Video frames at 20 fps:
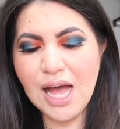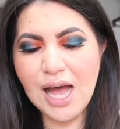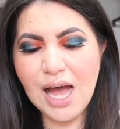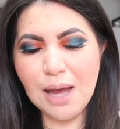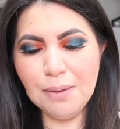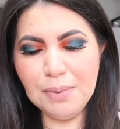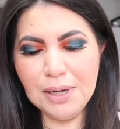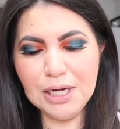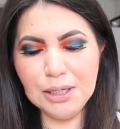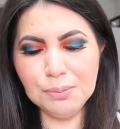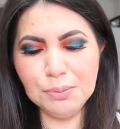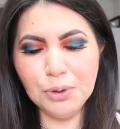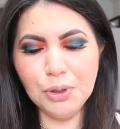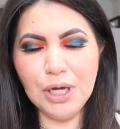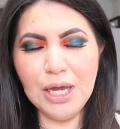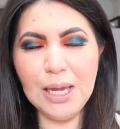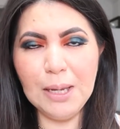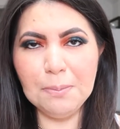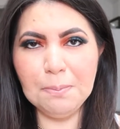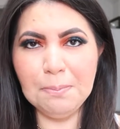available
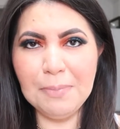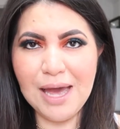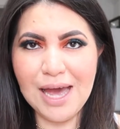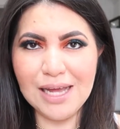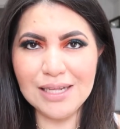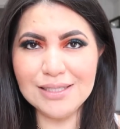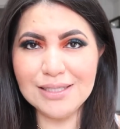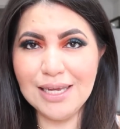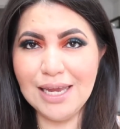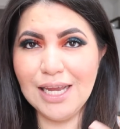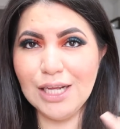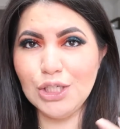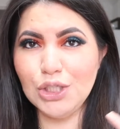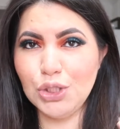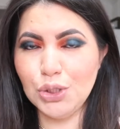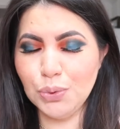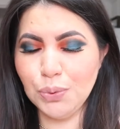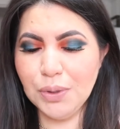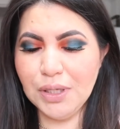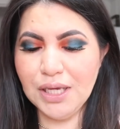in matte and
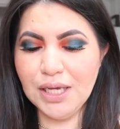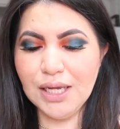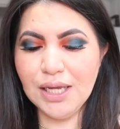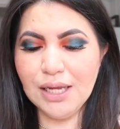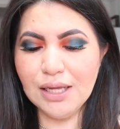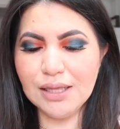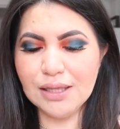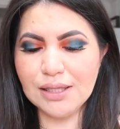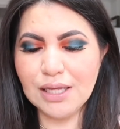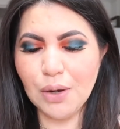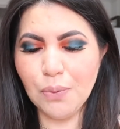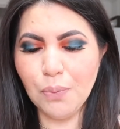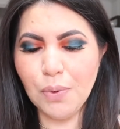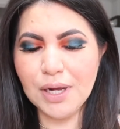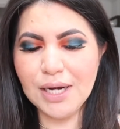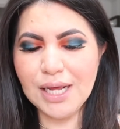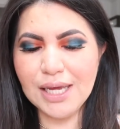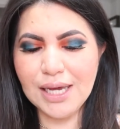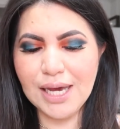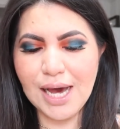dewy the
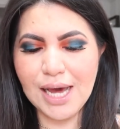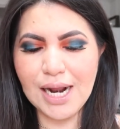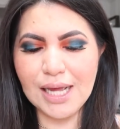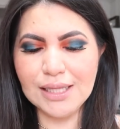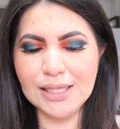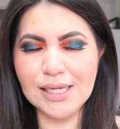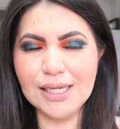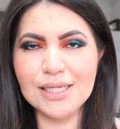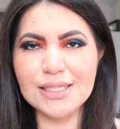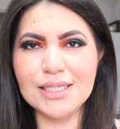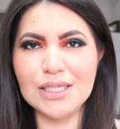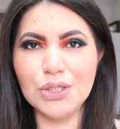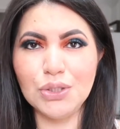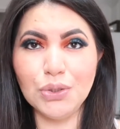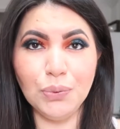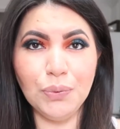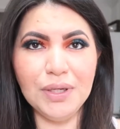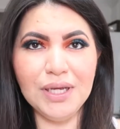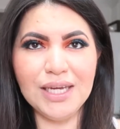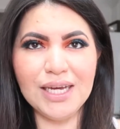one i got i think is a
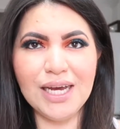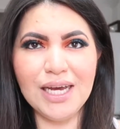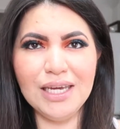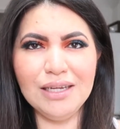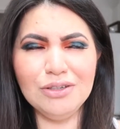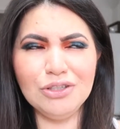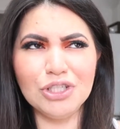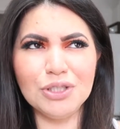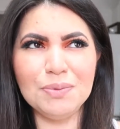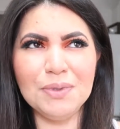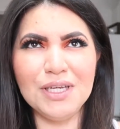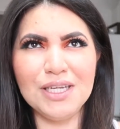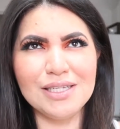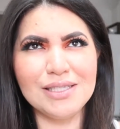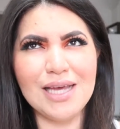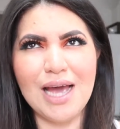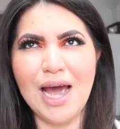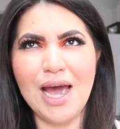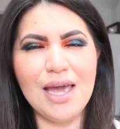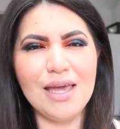dewy kind just because
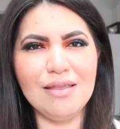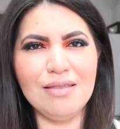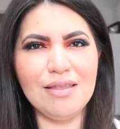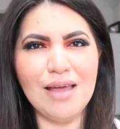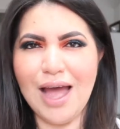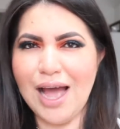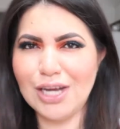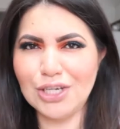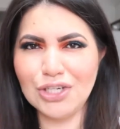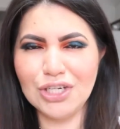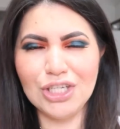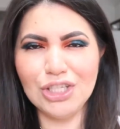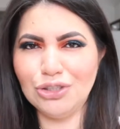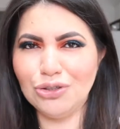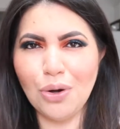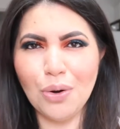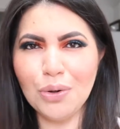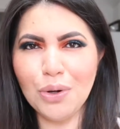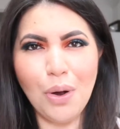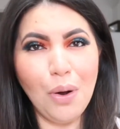i actually
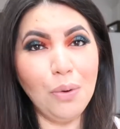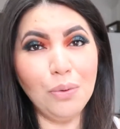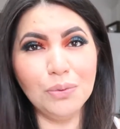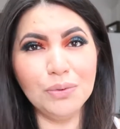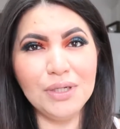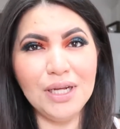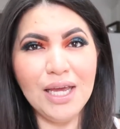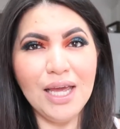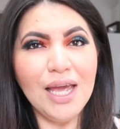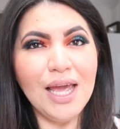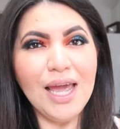don't own